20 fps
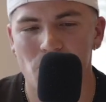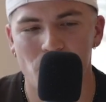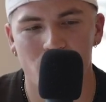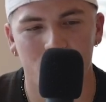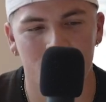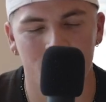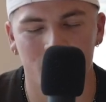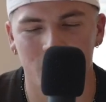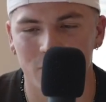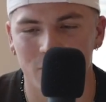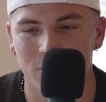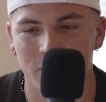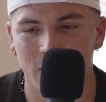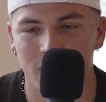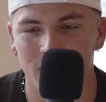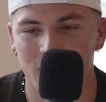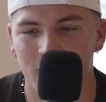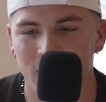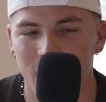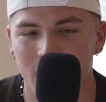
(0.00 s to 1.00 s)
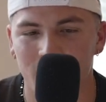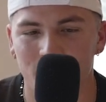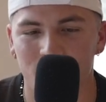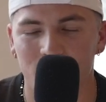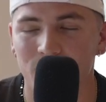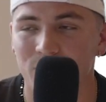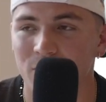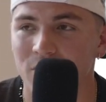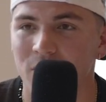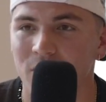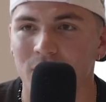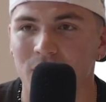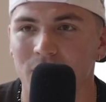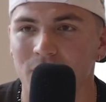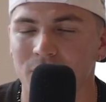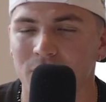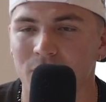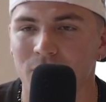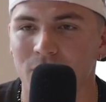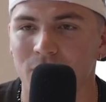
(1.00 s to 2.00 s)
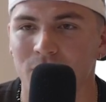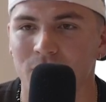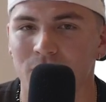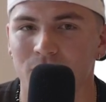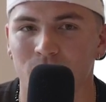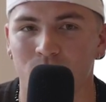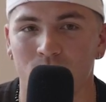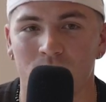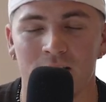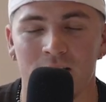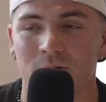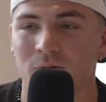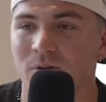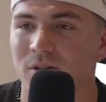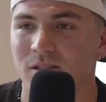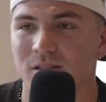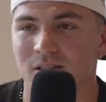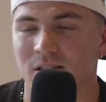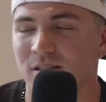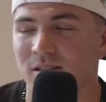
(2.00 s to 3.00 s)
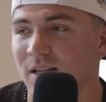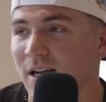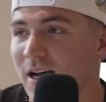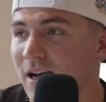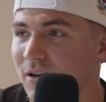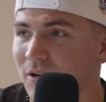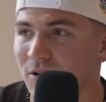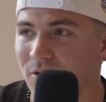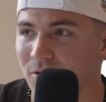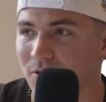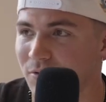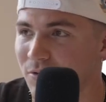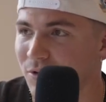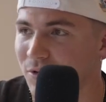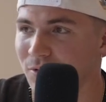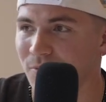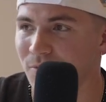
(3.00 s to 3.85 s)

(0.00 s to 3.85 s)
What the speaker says: day to day, people go through way worse things than I go through,